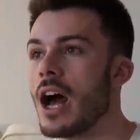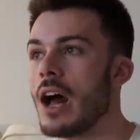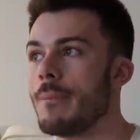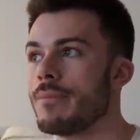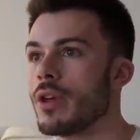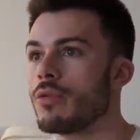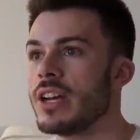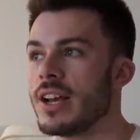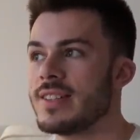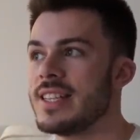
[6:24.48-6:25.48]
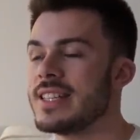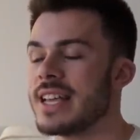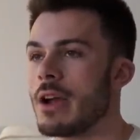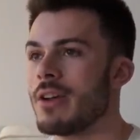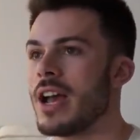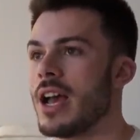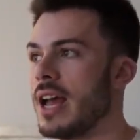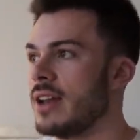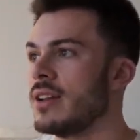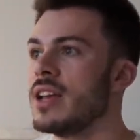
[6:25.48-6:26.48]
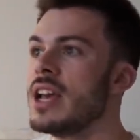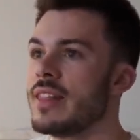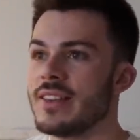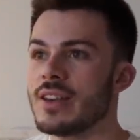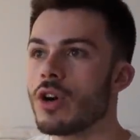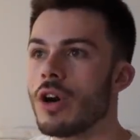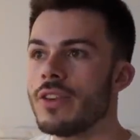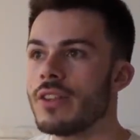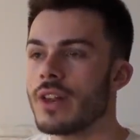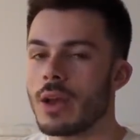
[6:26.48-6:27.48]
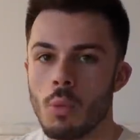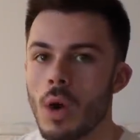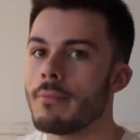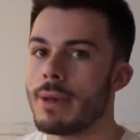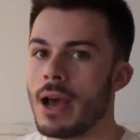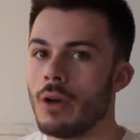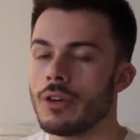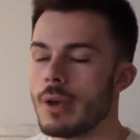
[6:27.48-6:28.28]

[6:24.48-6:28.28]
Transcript: a really nice seating area, and they sell coffees for like £1.